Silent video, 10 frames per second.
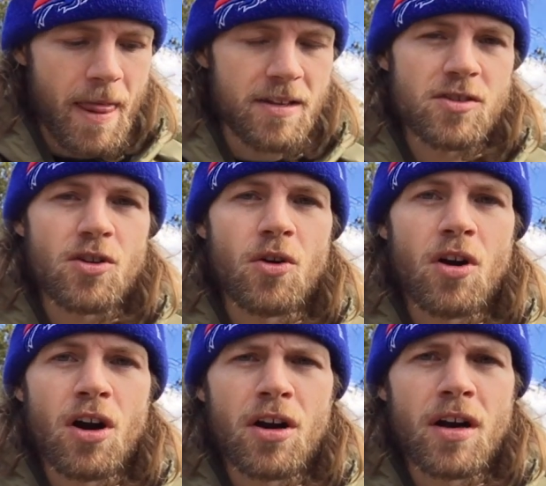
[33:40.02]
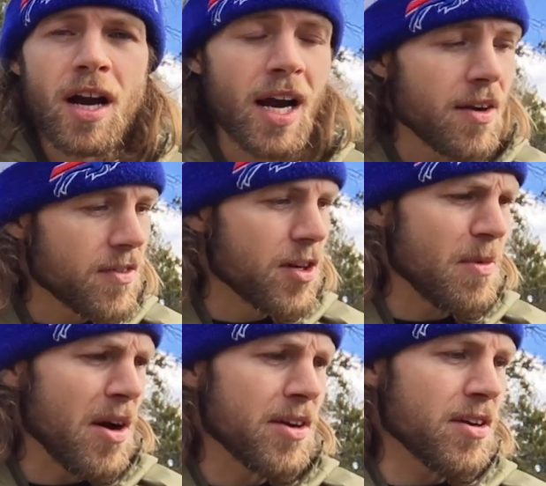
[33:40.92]
It's so hard. I have come
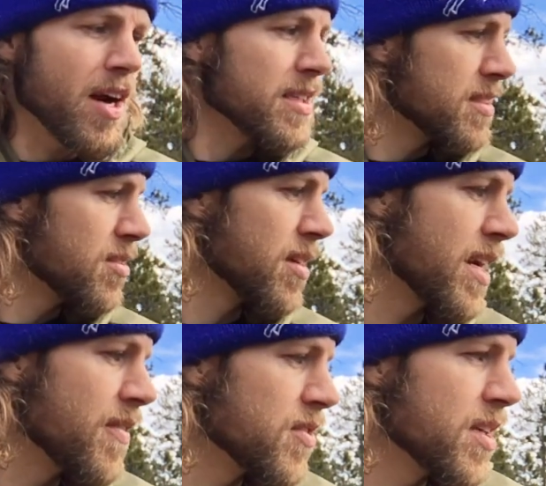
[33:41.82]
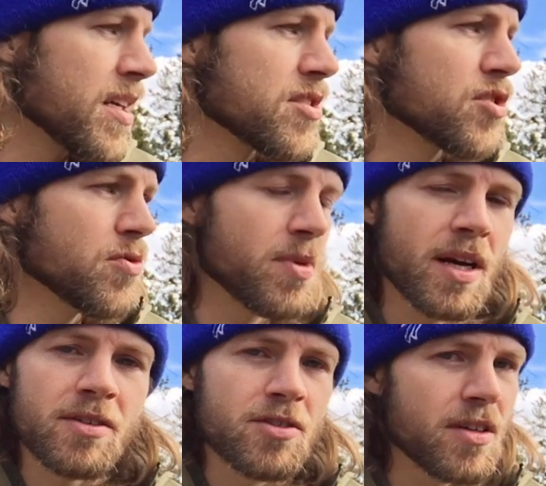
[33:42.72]
out here, I still get advertised too, but
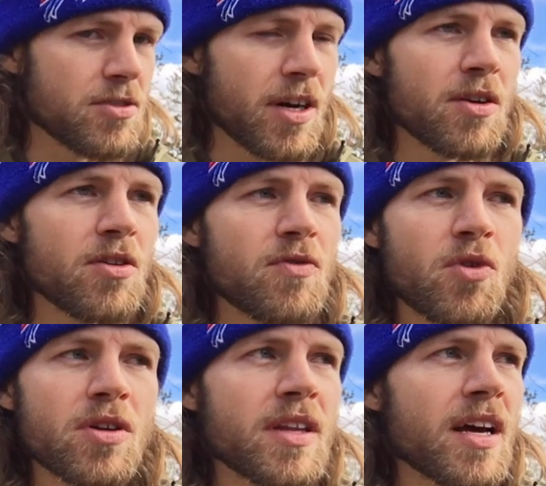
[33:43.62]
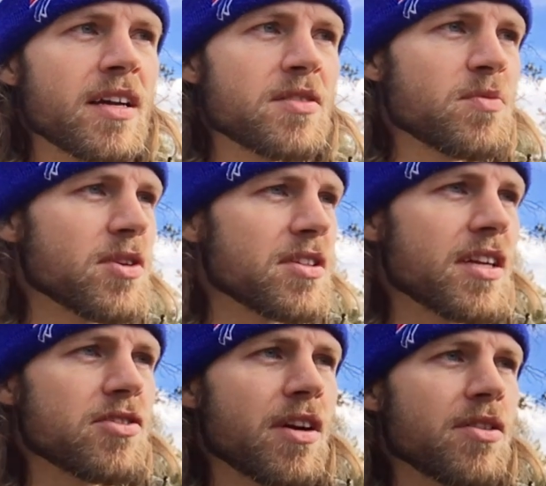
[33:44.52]
I try to avoid that as much as
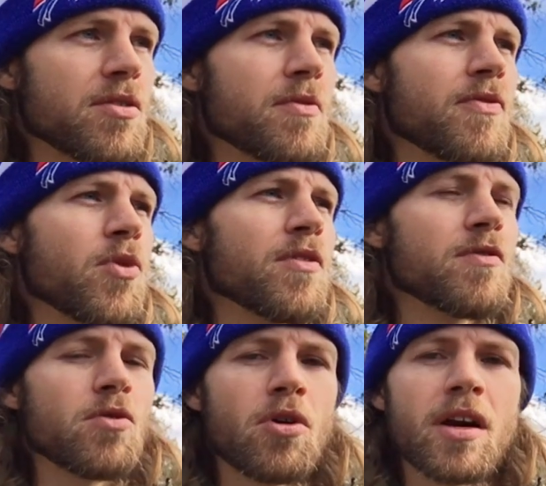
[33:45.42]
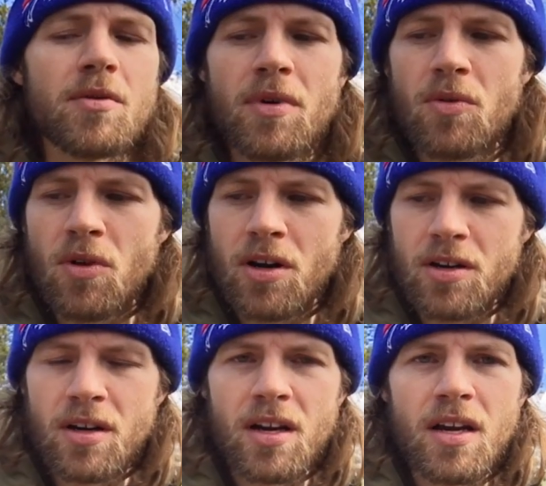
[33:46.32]
I try to avoid fluoride in my
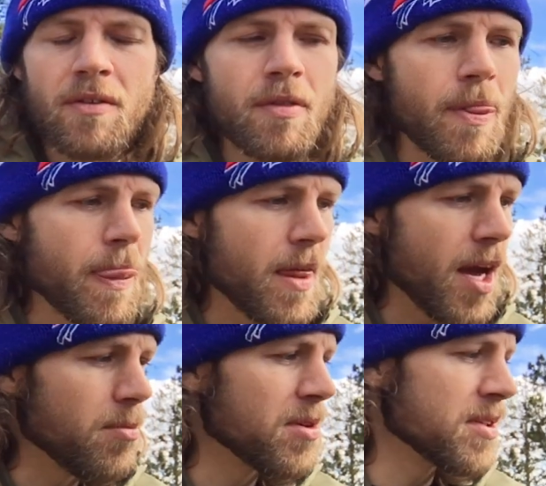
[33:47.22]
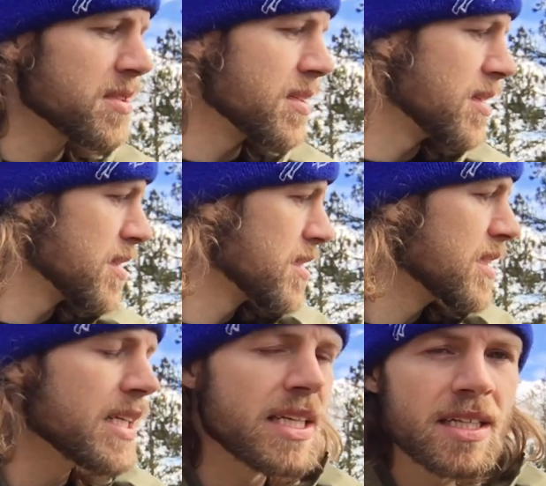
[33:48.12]
water. I've been listening to
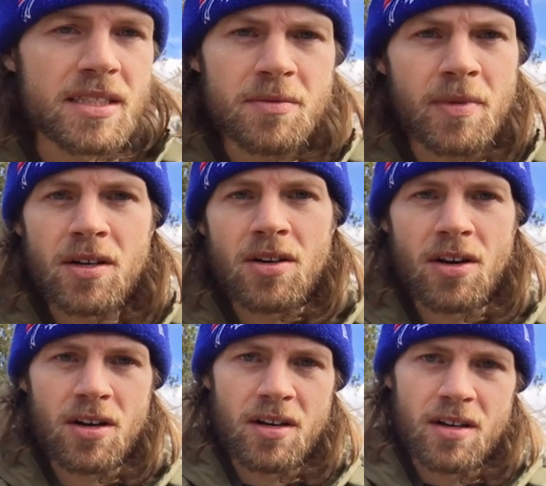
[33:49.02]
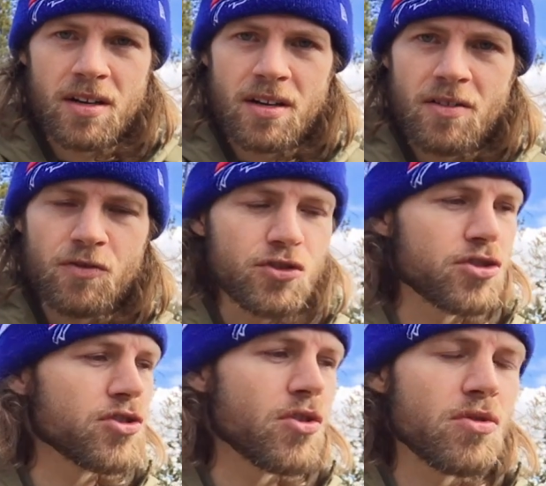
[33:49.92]
CDs in my car for
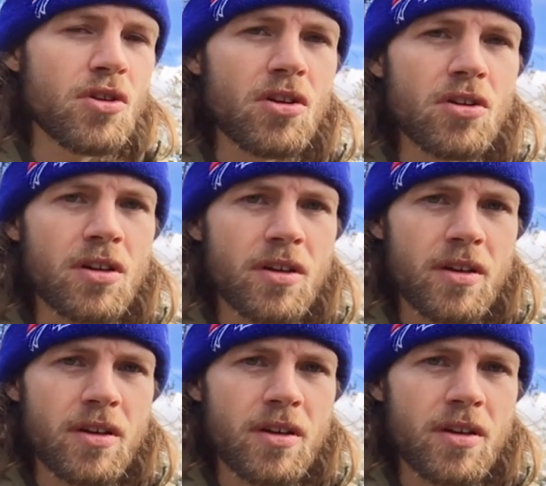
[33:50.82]
so long.